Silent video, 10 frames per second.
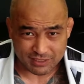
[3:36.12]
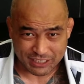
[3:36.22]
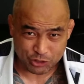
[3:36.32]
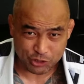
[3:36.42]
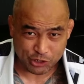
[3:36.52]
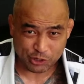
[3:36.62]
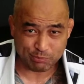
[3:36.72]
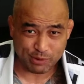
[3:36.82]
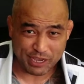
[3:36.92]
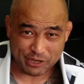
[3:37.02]
into the curb
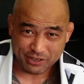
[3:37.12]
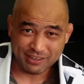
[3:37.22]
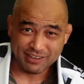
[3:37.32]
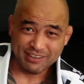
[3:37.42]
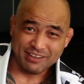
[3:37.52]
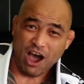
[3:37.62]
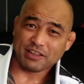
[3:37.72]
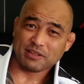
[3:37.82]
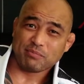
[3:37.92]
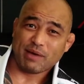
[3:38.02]
breaker, a
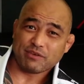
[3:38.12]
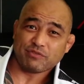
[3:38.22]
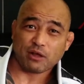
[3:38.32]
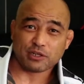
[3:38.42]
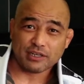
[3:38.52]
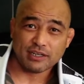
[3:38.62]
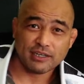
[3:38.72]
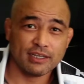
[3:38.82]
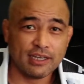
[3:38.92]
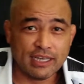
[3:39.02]
la Mike Fowler.
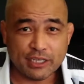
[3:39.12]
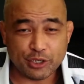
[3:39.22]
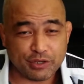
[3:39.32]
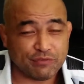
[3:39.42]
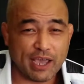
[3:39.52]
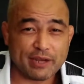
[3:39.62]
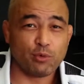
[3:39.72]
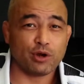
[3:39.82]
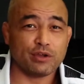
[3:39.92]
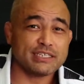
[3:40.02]
You can find
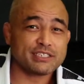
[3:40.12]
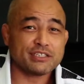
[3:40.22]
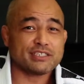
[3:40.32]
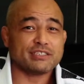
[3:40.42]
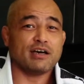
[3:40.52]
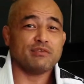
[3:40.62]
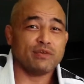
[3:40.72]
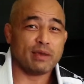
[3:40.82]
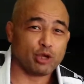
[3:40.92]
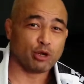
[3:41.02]
more of this good stuff
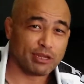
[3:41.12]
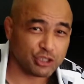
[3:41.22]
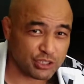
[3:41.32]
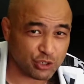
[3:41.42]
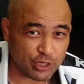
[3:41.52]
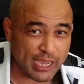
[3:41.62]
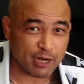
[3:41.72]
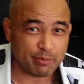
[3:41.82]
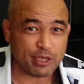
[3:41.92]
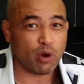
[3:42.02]
at Purebred Jiu Jitsu
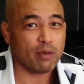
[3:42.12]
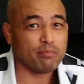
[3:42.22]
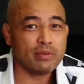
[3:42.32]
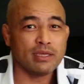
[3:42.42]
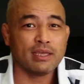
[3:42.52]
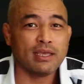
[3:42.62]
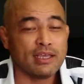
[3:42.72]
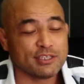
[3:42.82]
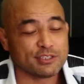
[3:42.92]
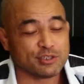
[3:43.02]
Academy Guam.
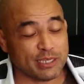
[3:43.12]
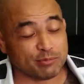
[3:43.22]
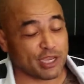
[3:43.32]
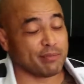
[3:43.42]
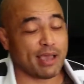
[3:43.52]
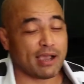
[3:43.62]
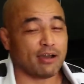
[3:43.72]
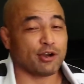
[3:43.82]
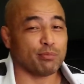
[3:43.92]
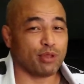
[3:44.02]
So keep checking back on
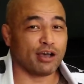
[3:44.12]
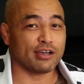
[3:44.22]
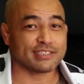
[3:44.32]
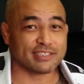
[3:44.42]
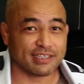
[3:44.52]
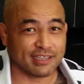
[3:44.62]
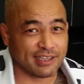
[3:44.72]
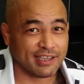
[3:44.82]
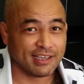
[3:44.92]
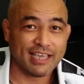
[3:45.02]
our blogs
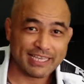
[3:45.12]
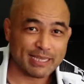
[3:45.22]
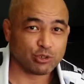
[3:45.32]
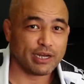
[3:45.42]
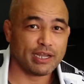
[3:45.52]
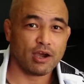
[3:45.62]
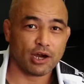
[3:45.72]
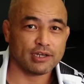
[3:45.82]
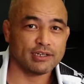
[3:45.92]
and keep training hard.